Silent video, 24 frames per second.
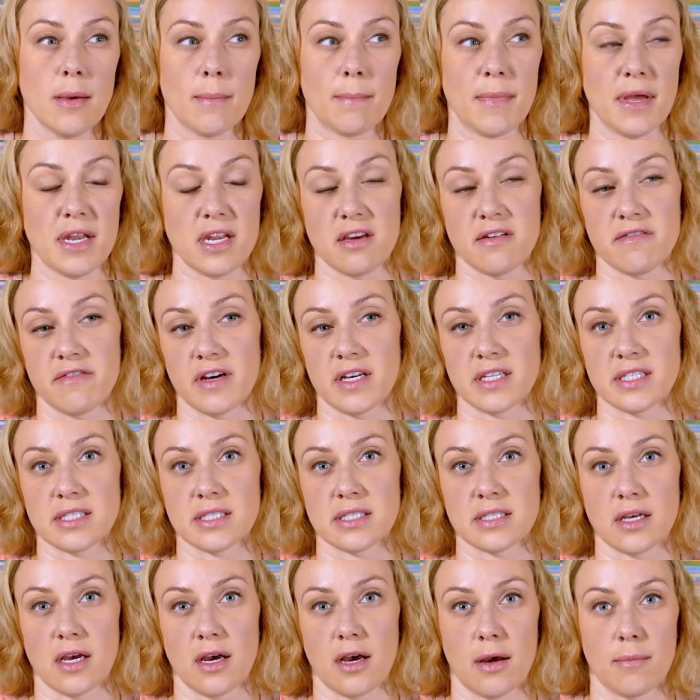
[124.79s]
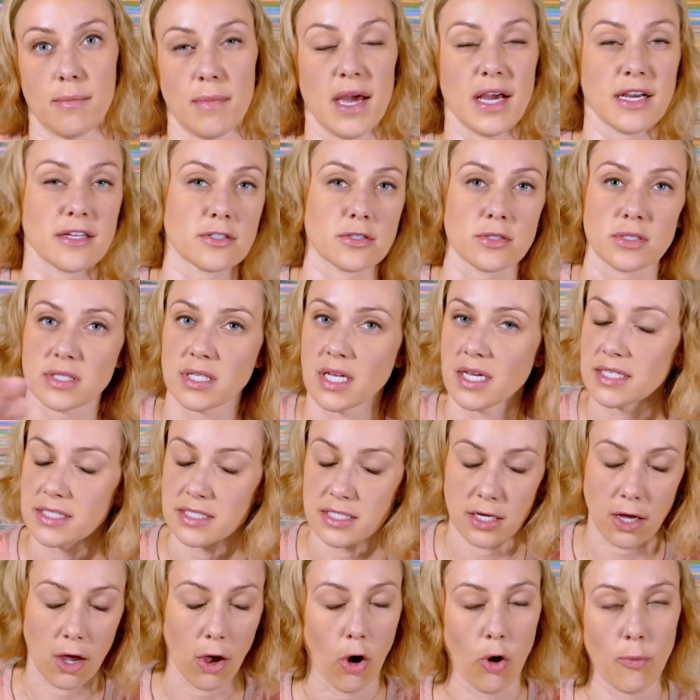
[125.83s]
Many of us um, exercise
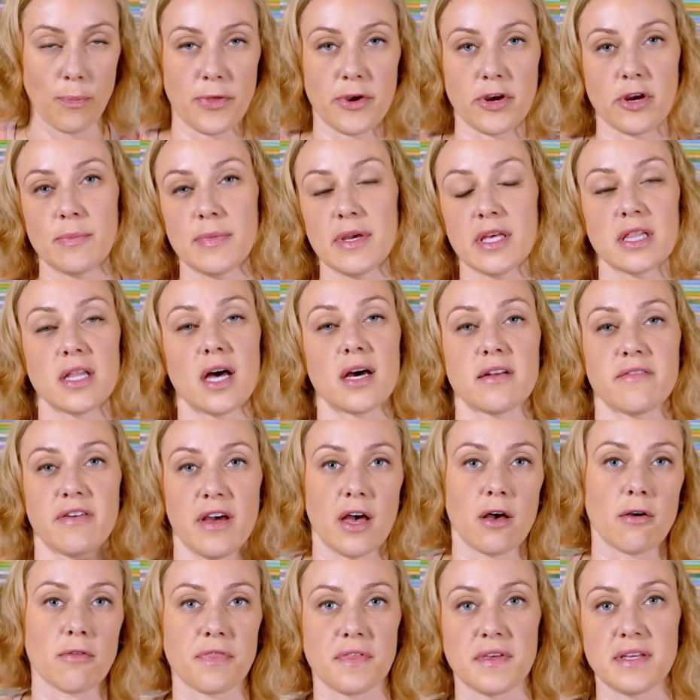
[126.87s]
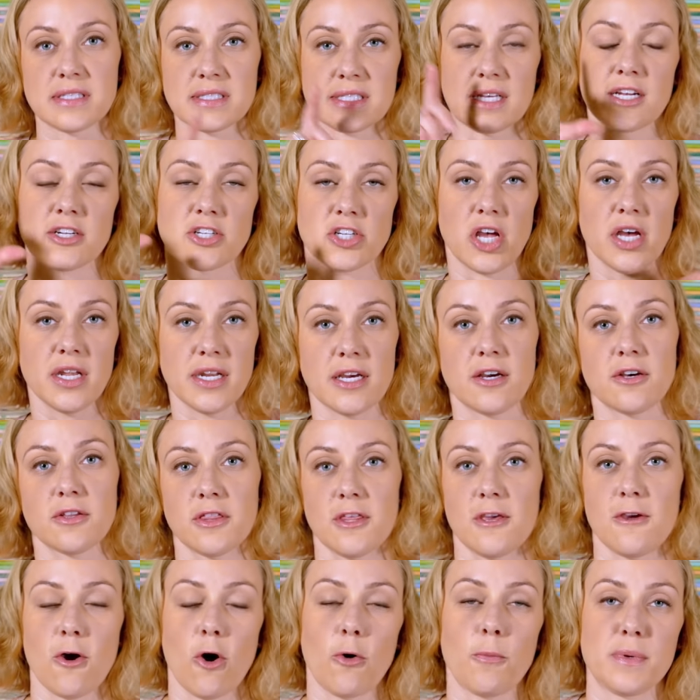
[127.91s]
to cope. There can be a lot of healthy slash
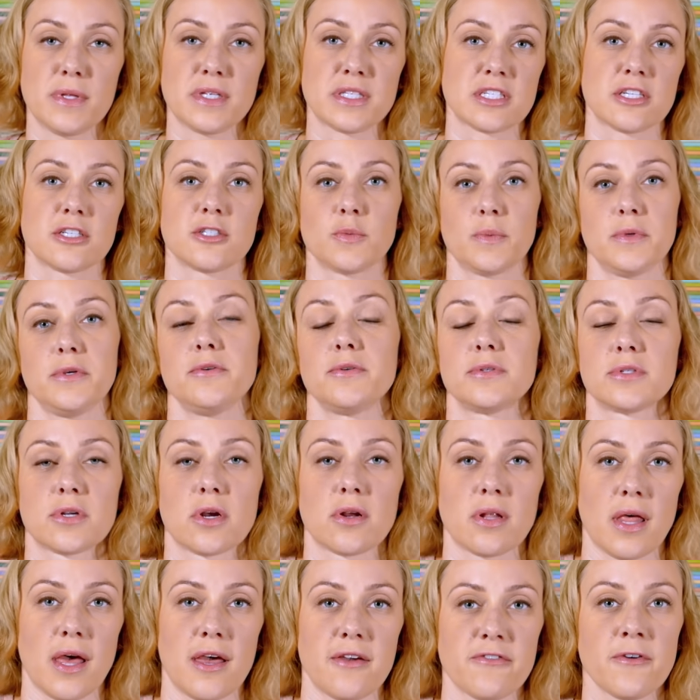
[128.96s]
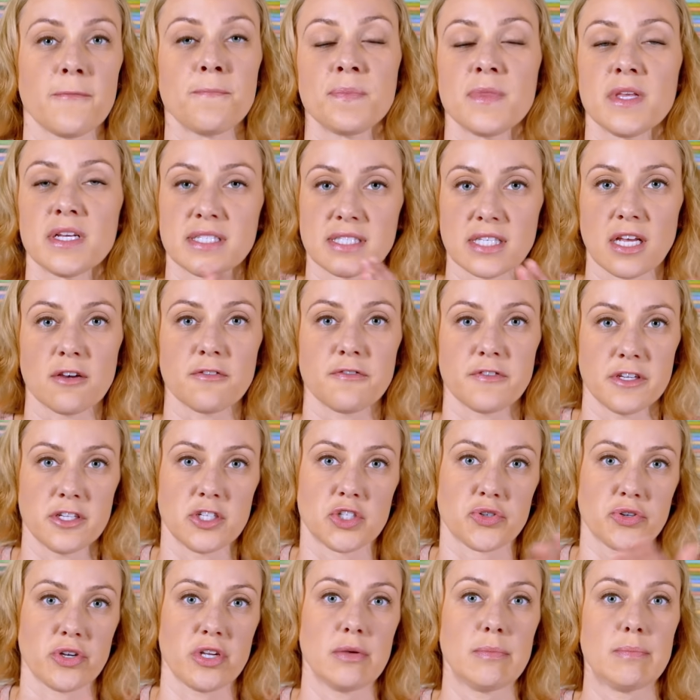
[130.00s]
unhealthy coping skills we use in our life self
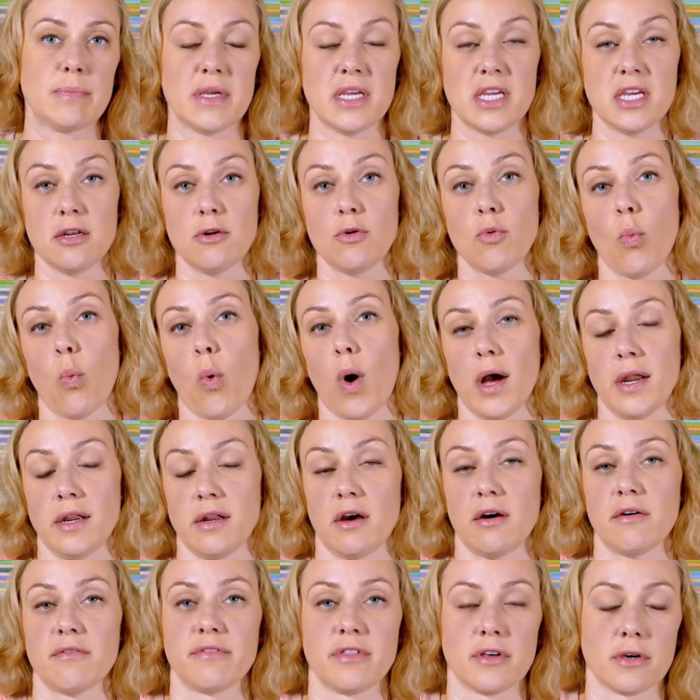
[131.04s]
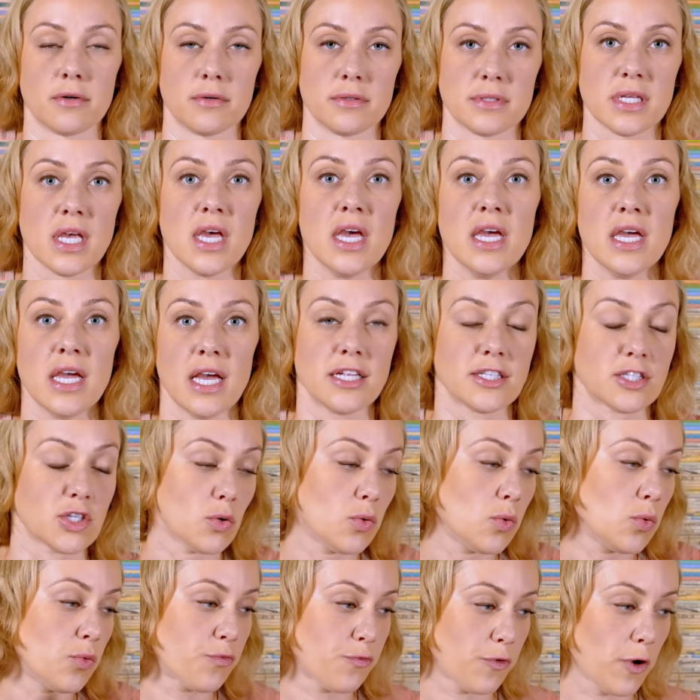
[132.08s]
injury being one of those. And
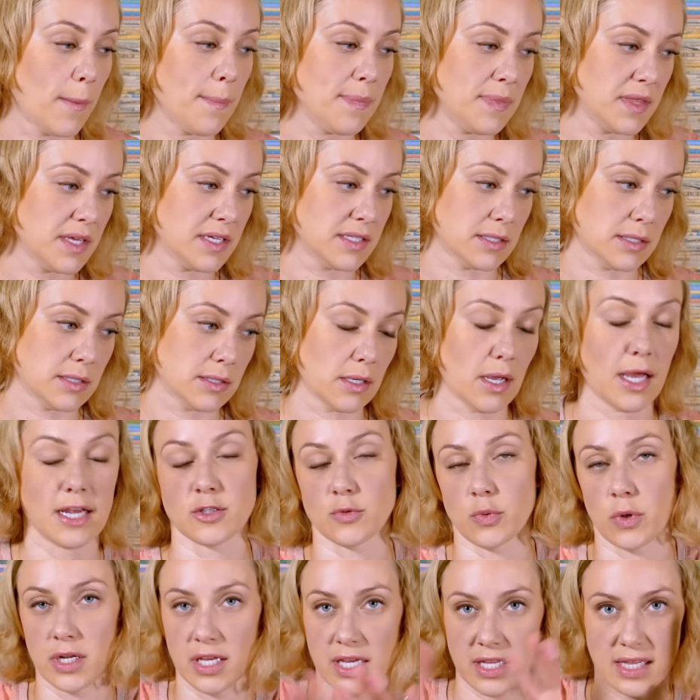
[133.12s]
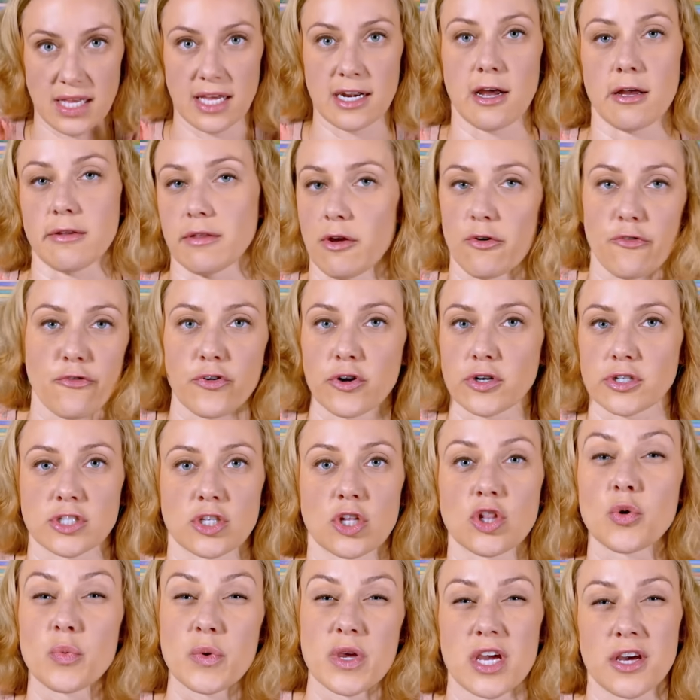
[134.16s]
so, from this, I just want to get that out there first
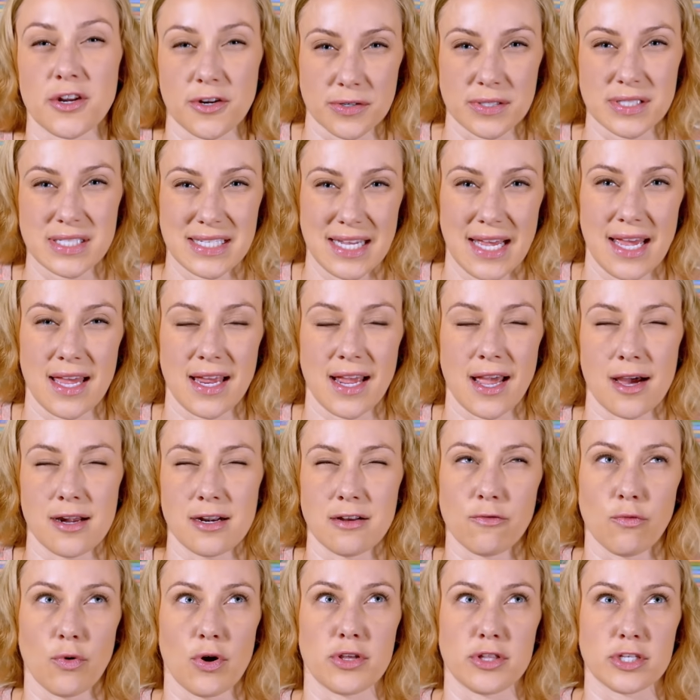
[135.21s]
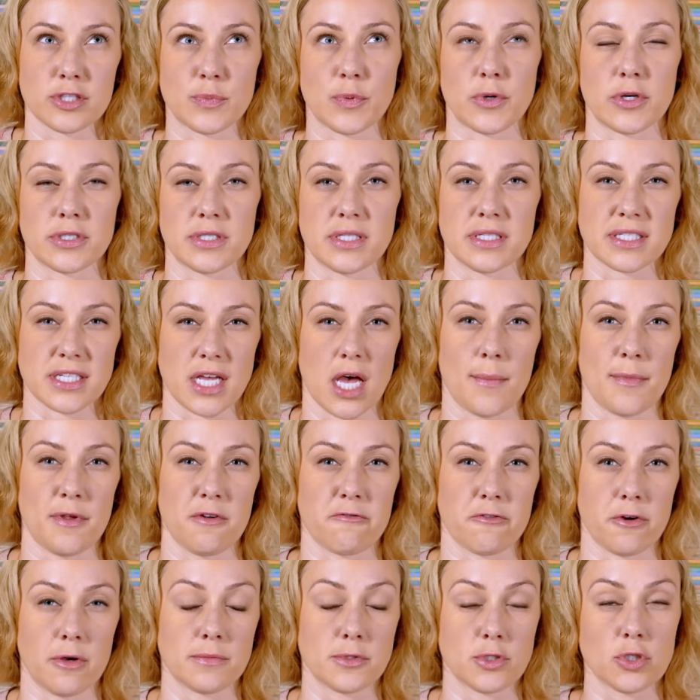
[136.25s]
so that we understand kind of where this person's
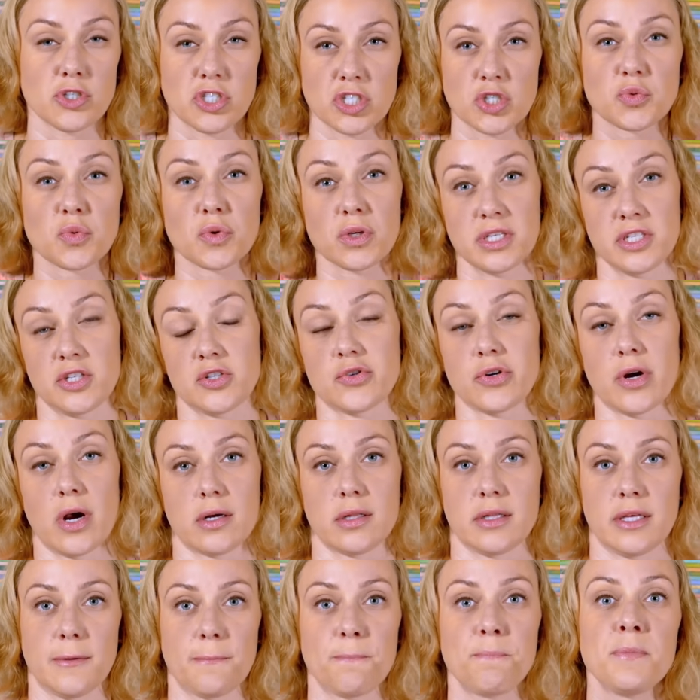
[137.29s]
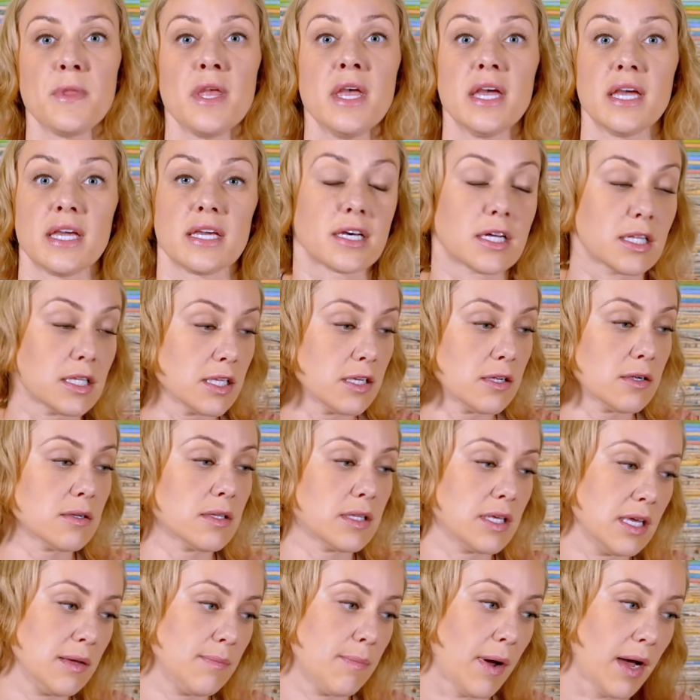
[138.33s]
coming from. So, she's really struggling. And
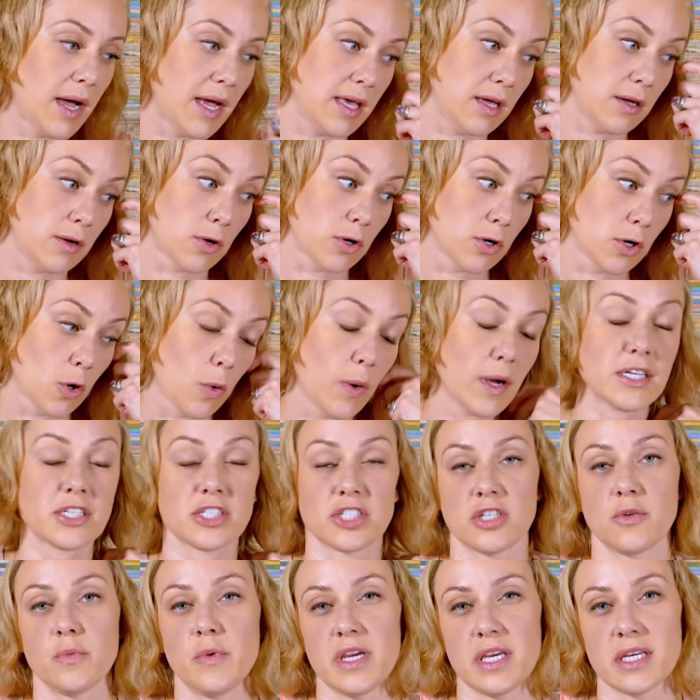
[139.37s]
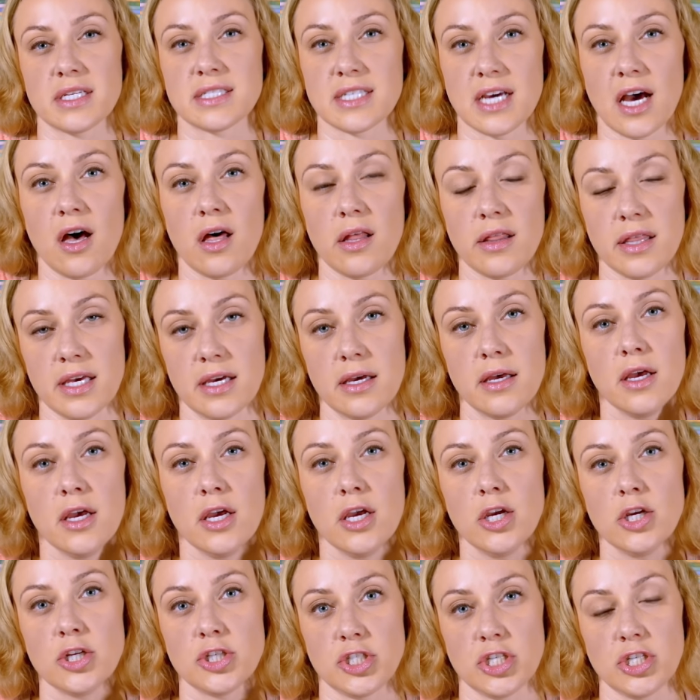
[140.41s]
clearly, by her question, we can tell that
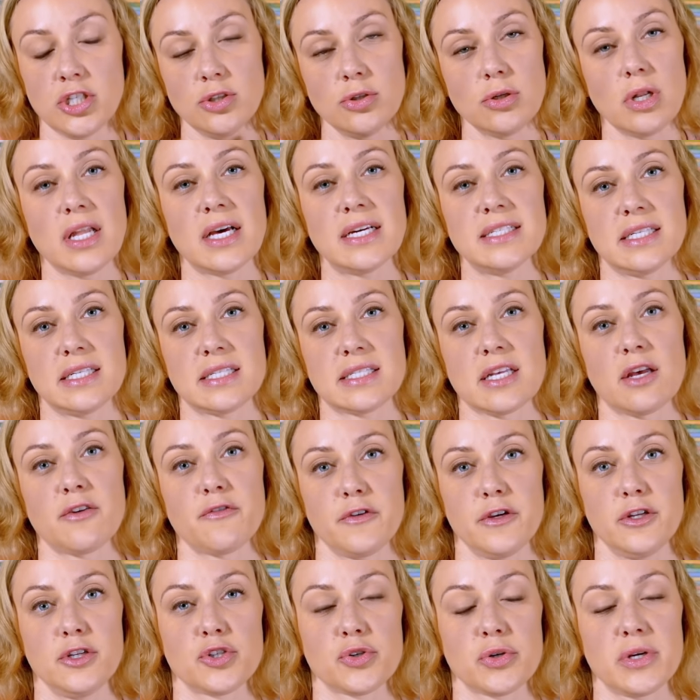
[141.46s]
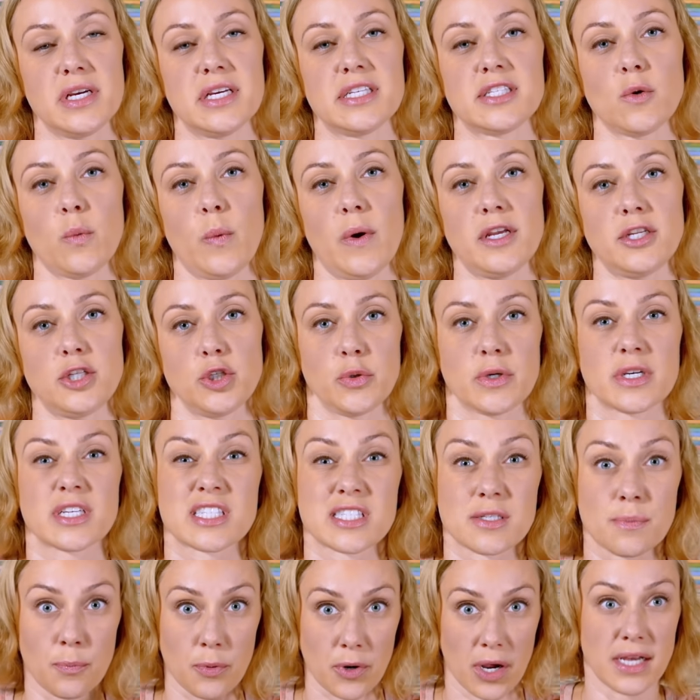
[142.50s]
she utilizes self injury as a way to
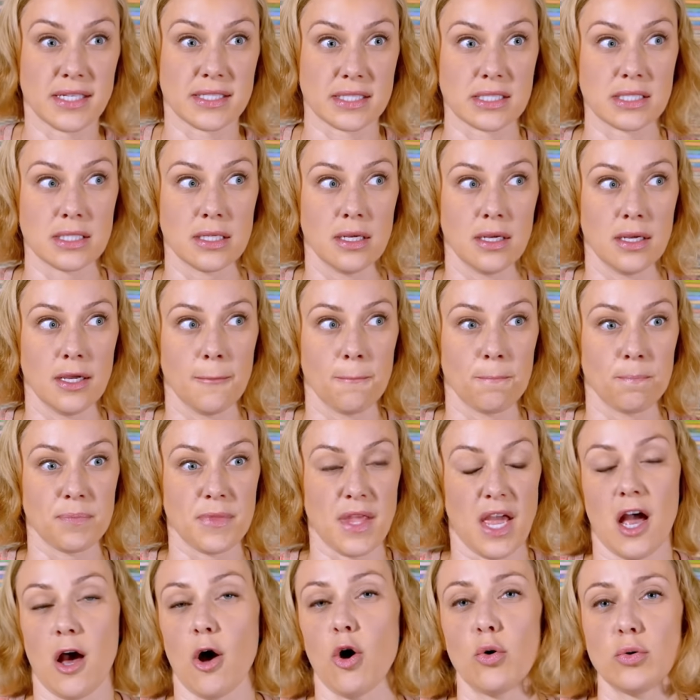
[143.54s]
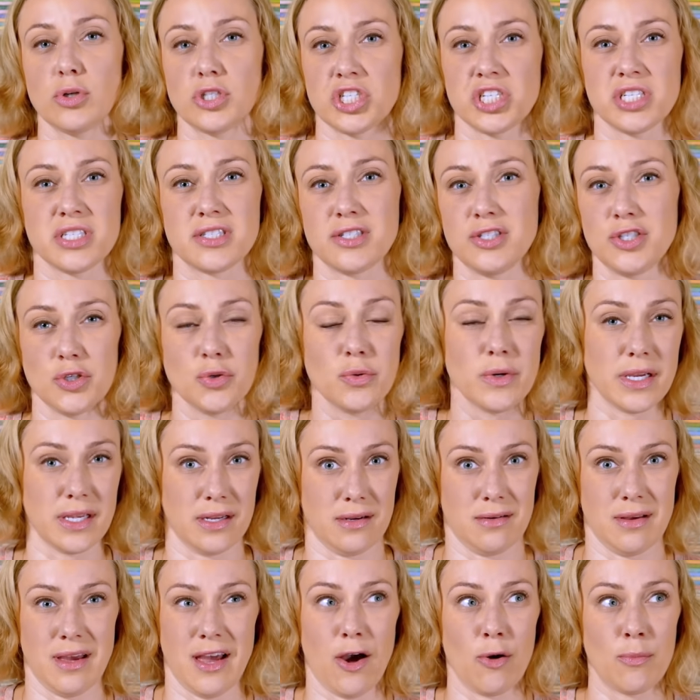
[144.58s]
express how she's
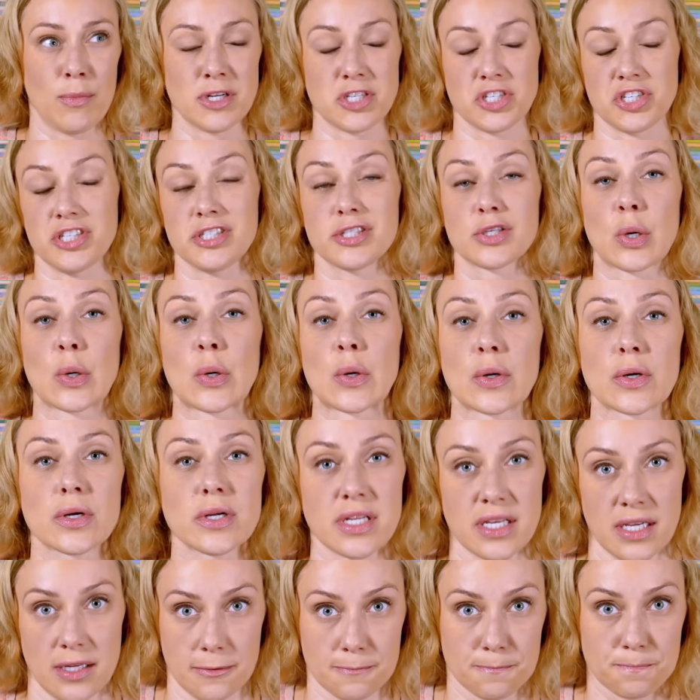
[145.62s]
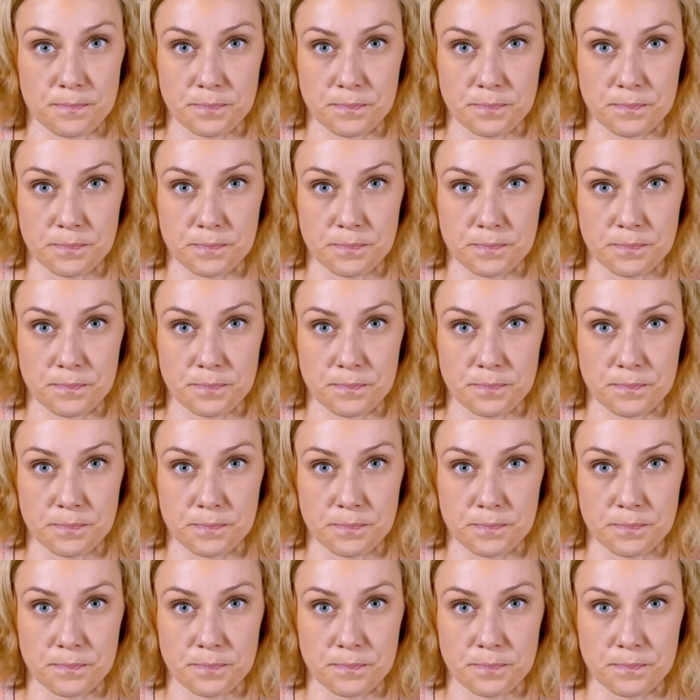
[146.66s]
doing, how much she's hurting.